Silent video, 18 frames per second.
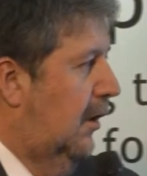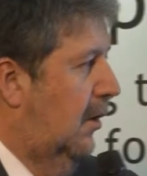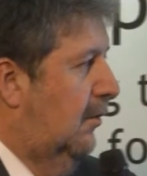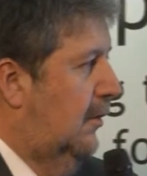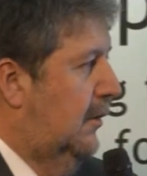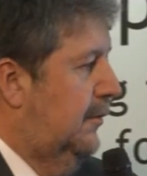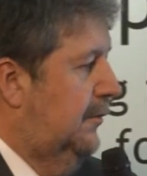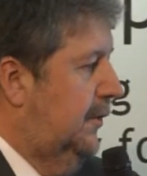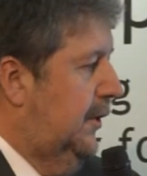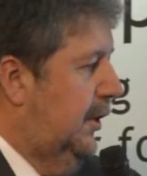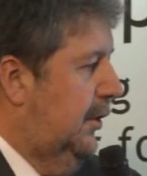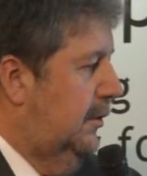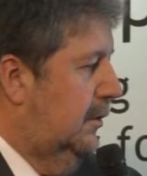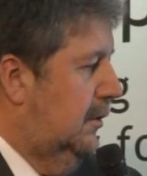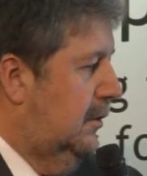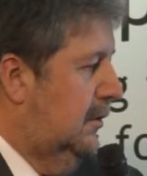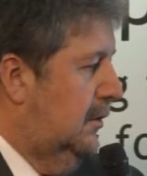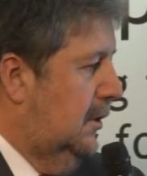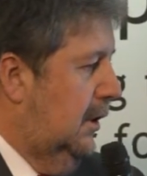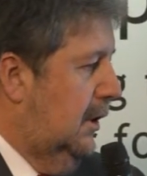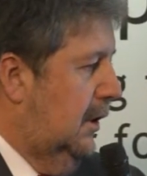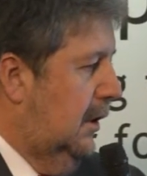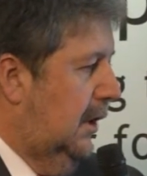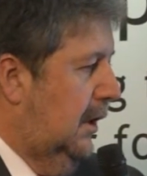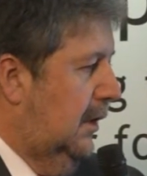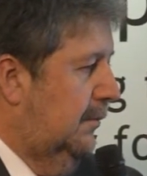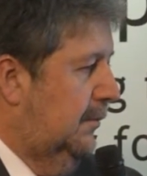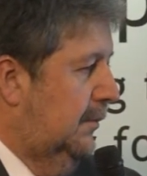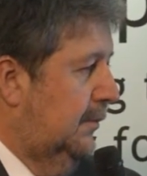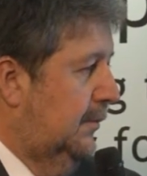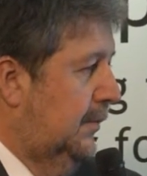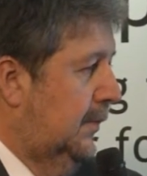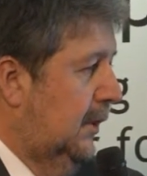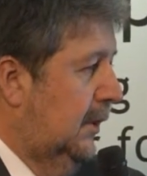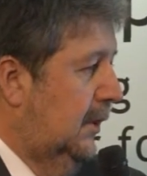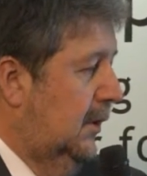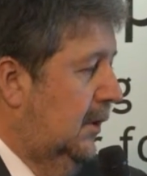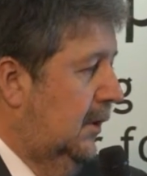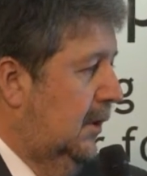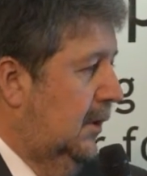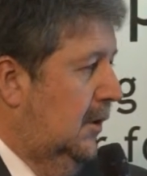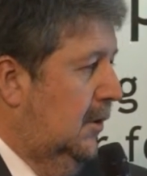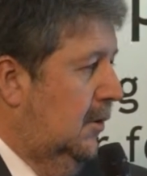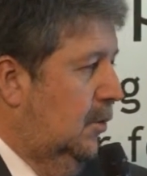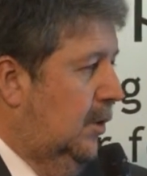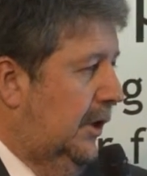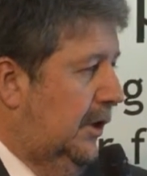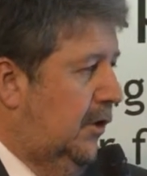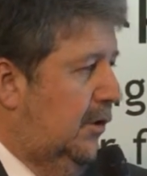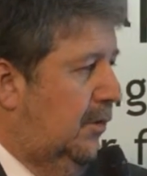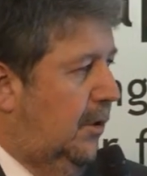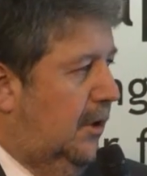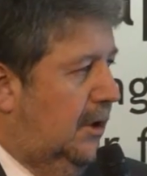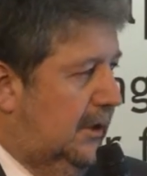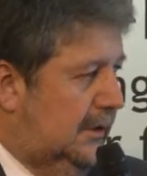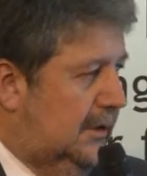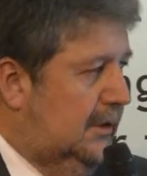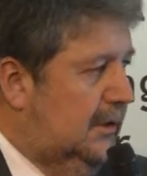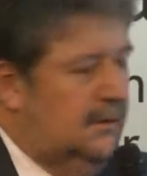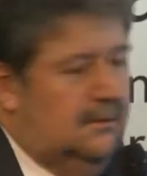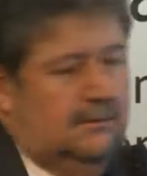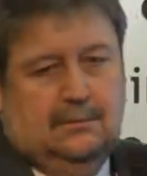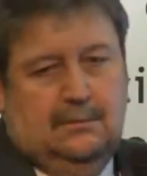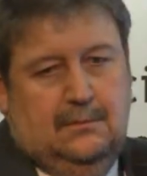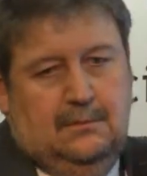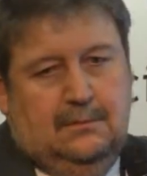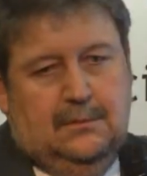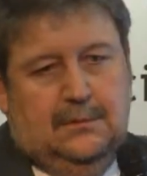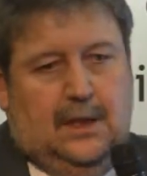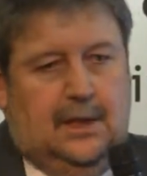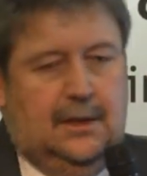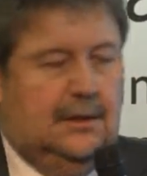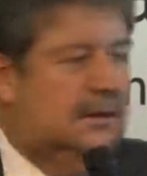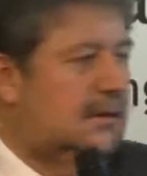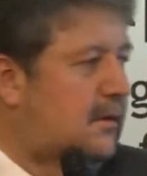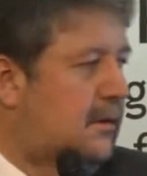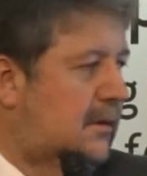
overview, which was not